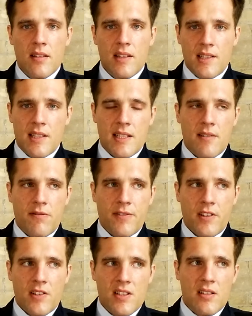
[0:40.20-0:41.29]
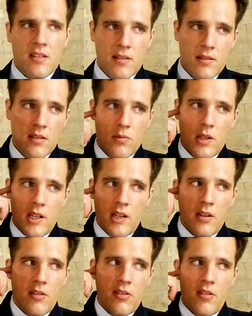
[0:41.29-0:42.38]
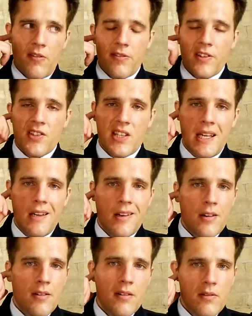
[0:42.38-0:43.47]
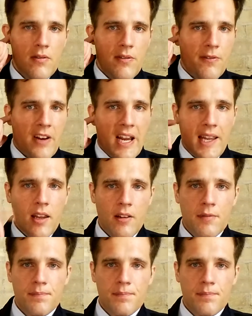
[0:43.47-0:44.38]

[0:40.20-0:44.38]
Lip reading: This is the first, we're going to go through the first scene here with Frank.